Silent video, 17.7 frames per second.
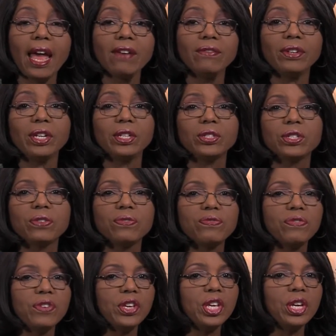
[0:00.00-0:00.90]
evidence to
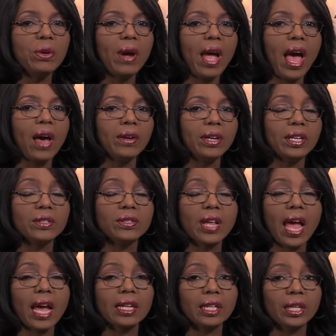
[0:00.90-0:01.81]
figure out
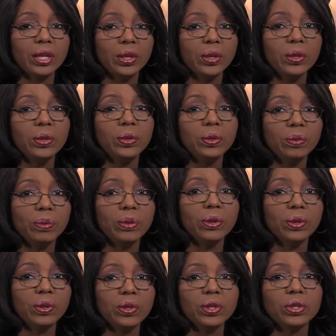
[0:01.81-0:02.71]
exactly who
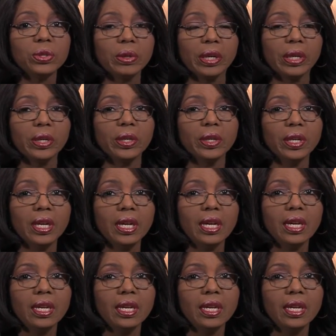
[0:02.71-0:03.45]
pulled the trigger.